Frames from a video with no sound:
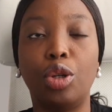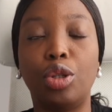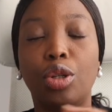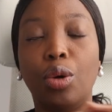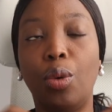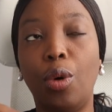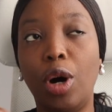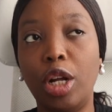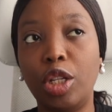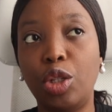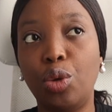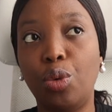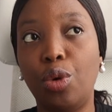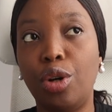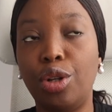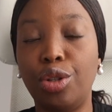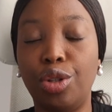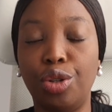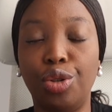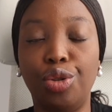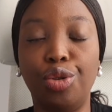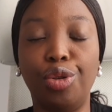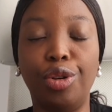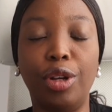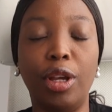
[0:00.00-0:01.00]
So what you want
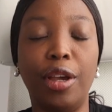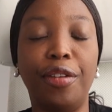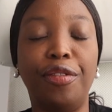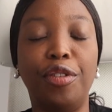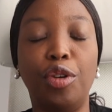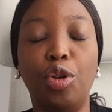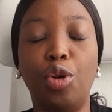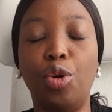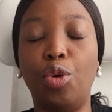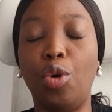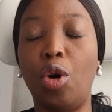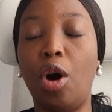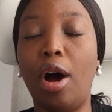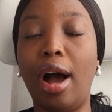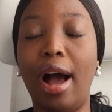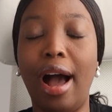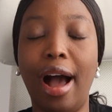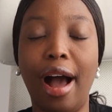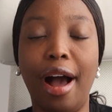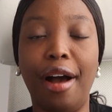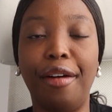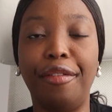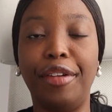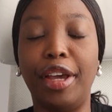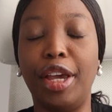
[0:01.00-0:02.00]
to do if you do not
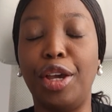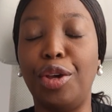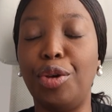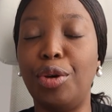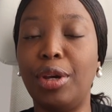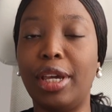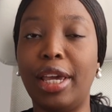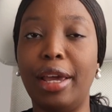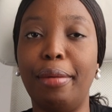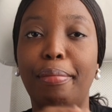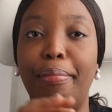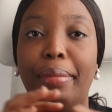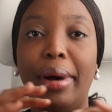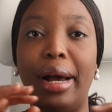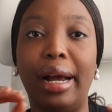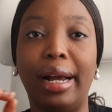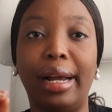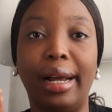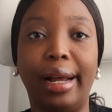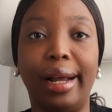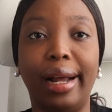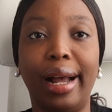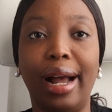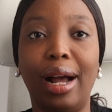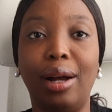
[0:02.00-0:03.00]
have a UK
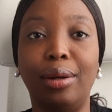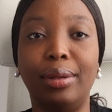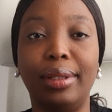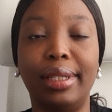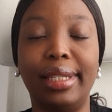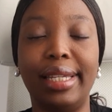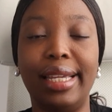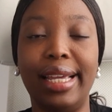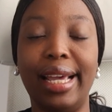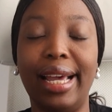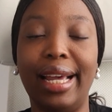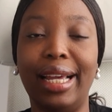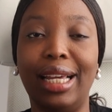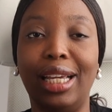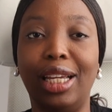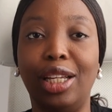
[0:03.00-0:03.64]
bank account here